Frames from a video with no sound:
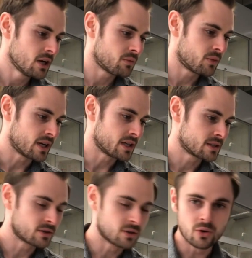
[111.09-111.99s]

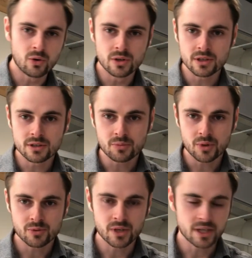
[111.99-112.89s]
But the older the
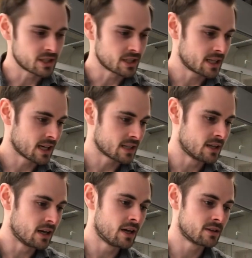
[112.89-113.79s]
population gets,
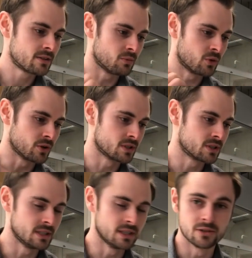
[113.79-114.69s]
the more you
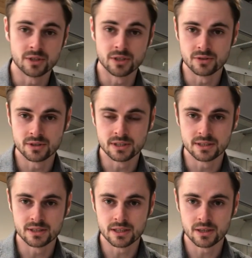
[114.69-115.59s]
see a reduced T
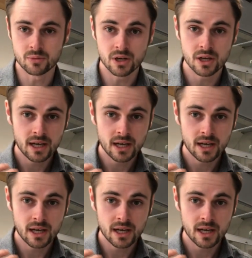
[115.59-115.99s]
cell number.